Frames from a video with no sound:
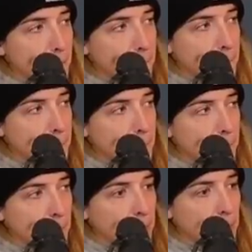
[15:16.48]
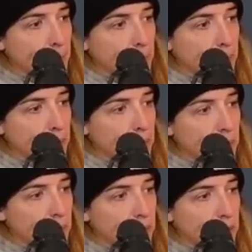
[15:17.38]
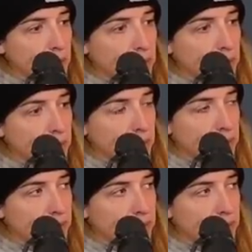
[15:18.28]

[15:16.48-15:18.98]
The person shown says nothing.